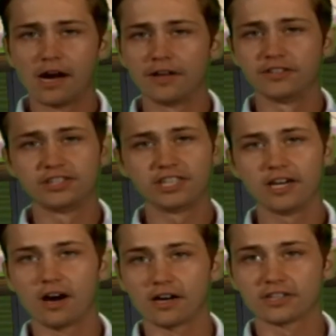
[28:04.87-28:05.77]
The
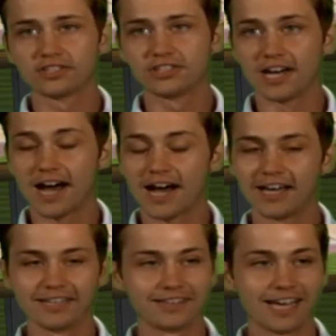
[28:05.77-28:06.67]
Seahawks,
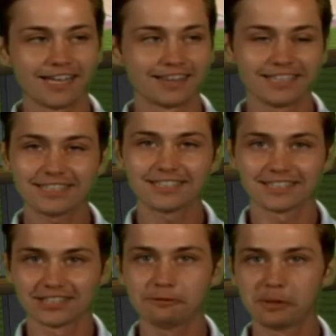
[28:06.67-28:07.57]
this is a
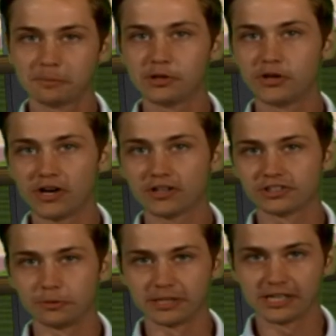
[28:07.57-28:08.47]
sleeping beauty
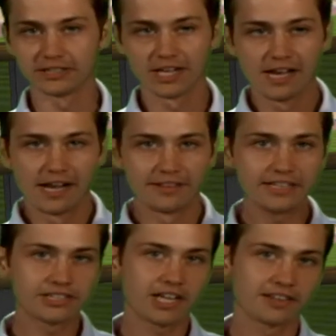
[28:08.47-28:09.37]
also, because they
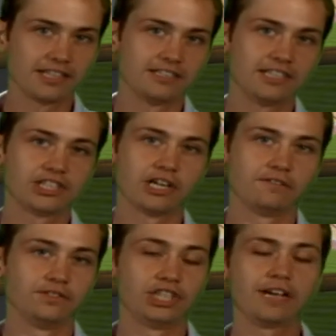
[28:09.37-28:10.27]
just got the addition of
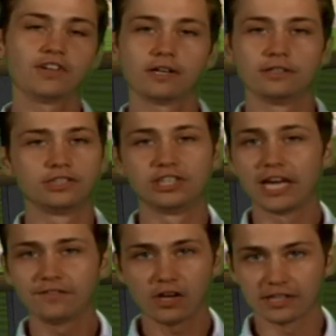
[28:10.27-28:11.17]

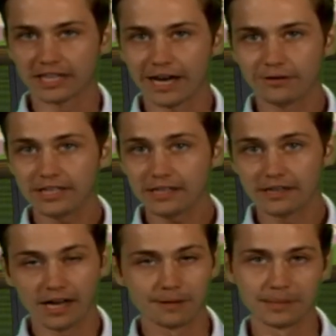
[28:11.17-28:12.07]
Jadeveon Clowney.
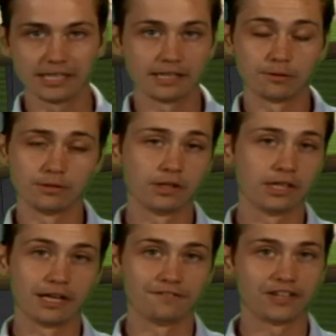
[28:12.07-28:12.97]
I mean,
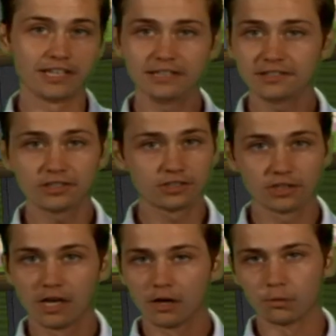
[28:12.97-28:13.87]
if he's
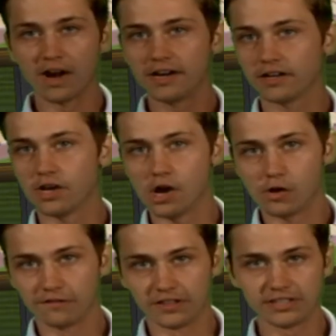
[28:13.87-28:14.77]
ready to go,
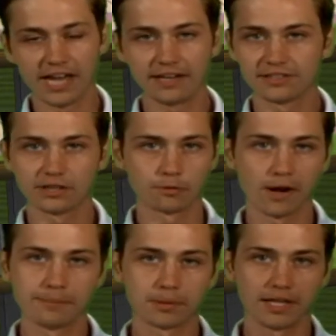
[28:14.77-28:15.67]
if his head is in the
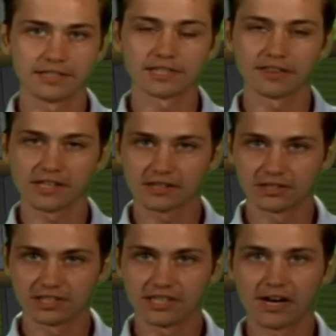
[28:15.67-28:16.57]
right place, I think the
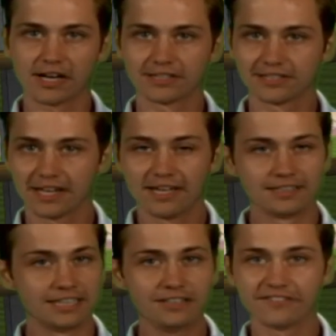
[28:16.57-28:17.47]
Seahawks
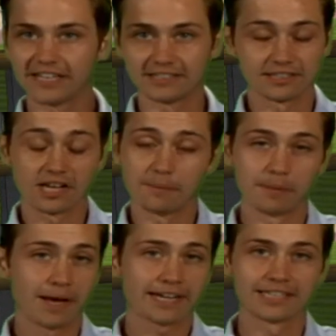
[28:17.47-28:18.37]
defense is coming
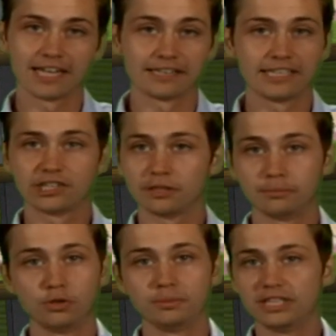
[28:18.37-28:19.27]
back to that Legion of
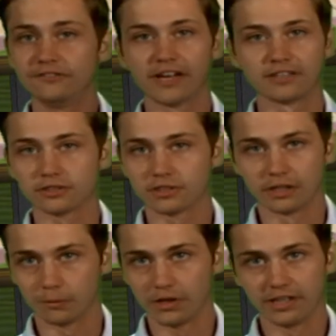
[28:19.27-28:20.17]
Boom defense.
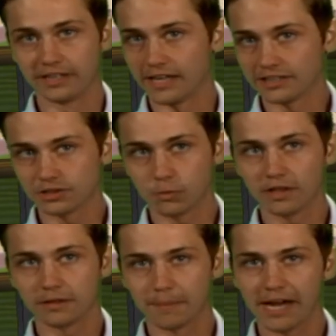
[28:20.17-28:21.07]
That's what
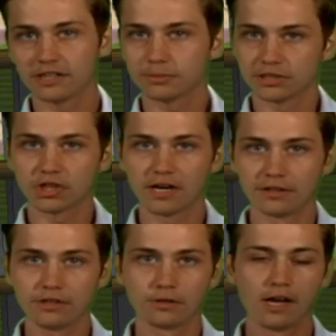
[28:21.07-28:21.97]
the management's trying to
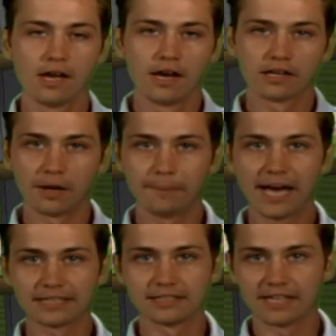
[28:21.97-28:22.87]
do. Come
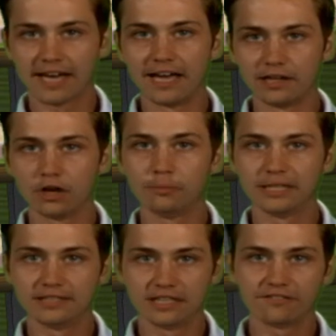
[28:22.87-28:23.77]
back to that LOB
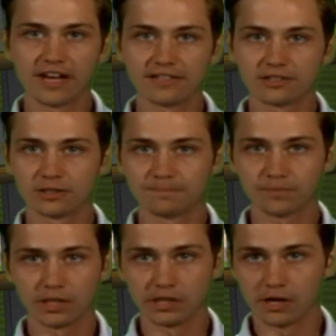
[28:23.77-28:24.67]
defense,
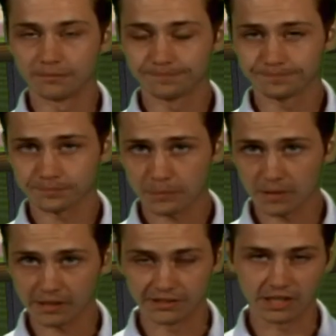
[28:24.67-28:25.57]

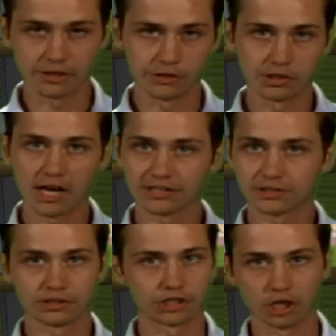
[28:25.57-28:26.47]
because I know you lost
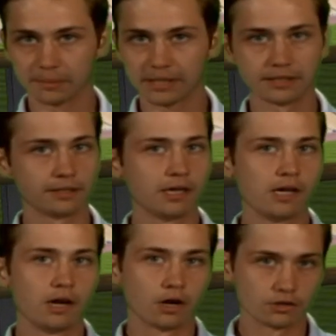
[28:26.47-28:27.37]
Sherman,
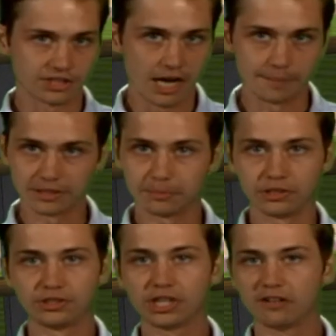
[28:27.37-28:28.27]
Earl Thomas, but you
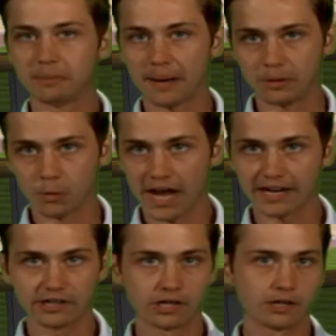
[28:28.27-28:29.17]
still have Bobby
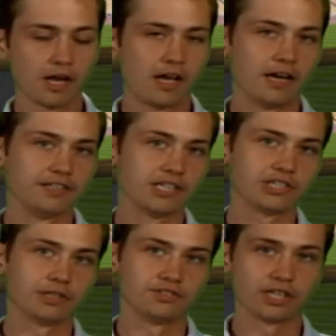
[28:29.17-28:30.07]
Wagner, addition
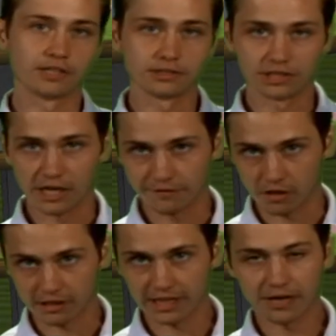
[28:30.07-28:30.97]
of Jadeveon
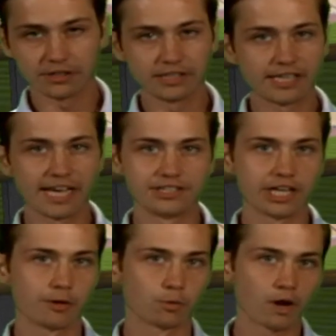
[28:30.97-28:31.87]
Clowney,
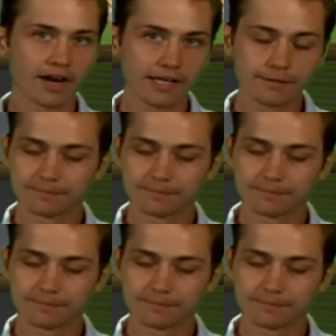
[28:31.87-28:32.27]
KJ Wright.